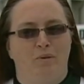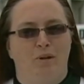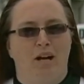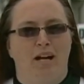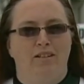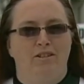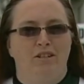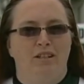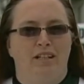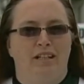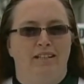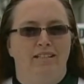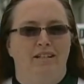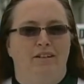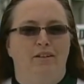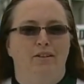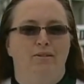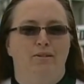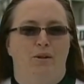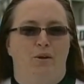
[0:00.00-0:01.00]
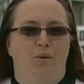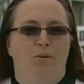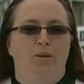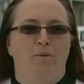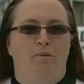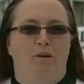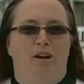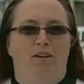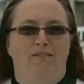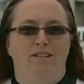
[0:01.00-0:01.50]
We're actually, Ontario's the
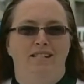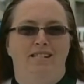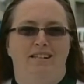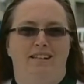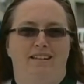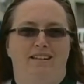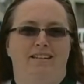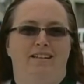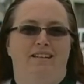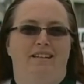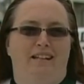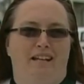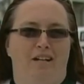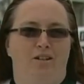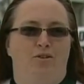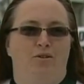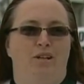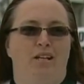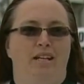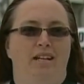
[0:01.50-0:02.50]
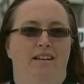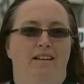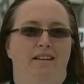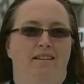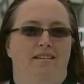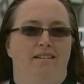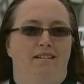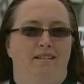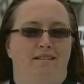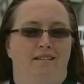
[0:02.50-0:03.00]
only province in the country
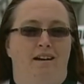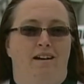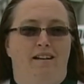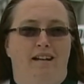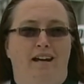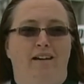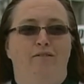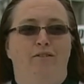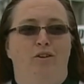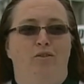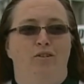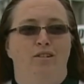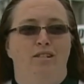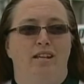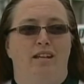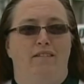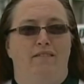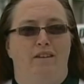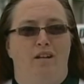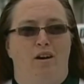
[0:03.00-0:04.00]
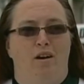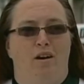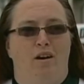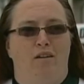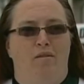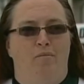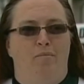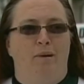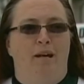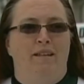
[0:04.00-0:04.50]
that does not have oversight of the,
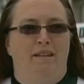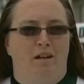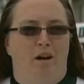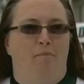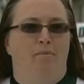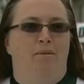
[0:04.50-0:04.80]
by the